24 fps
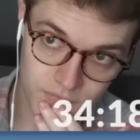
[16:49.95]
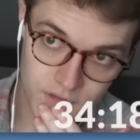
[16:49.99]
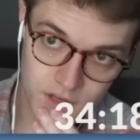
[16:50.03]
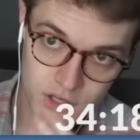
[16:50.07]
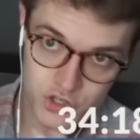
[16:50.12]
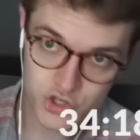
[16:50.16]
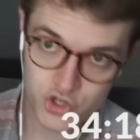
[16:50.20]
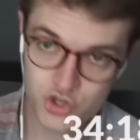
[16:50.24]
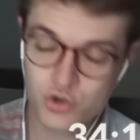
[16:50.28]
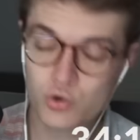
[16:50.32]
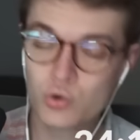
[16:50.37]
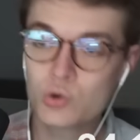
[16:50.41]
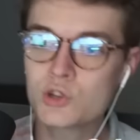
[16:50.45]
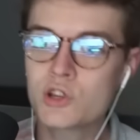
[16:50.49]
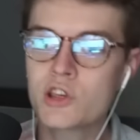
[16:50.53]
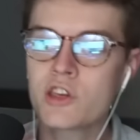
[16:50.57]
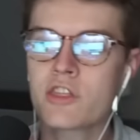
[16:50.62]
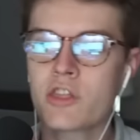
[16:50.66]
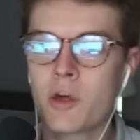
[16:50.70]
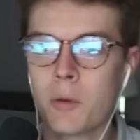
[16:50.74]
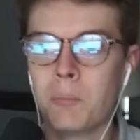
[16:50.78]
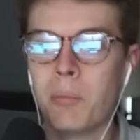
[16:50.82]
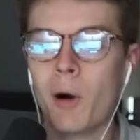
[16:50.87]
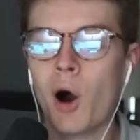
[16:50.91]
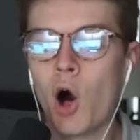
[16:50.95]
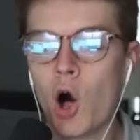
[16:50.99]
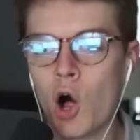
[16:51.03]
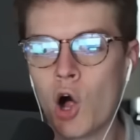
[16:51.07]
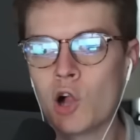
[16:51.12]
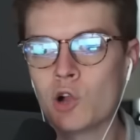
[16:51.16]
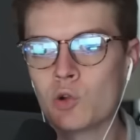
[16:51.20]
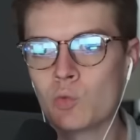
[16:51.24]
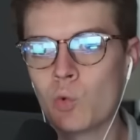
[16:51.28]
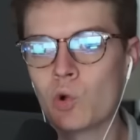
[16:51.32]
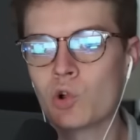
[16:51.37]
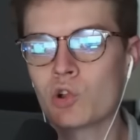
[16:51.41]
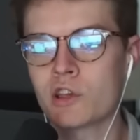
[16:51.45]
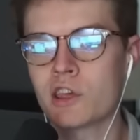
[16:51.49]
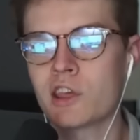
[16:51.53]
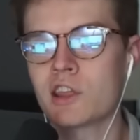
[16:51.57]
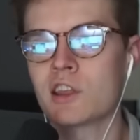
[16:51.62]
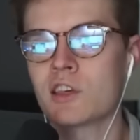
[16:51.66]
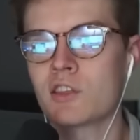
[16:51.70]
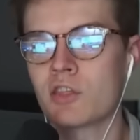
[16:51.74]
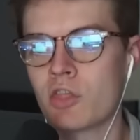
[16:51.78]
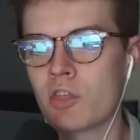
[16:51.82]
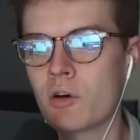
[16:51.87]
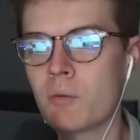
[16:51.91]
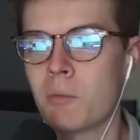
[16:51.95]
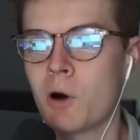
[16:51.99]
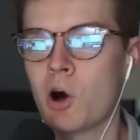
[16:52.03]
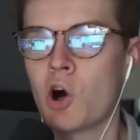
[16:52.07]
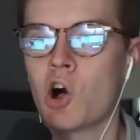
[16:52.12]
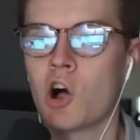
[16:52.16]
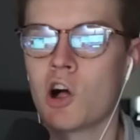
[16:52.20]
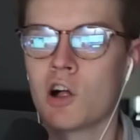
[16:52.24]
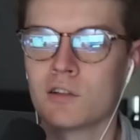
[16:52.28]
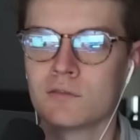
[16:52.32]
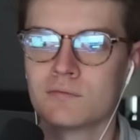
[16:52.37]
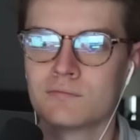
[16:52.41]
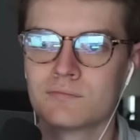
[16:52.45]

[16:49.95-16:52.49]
Surely the ball will get in the ball.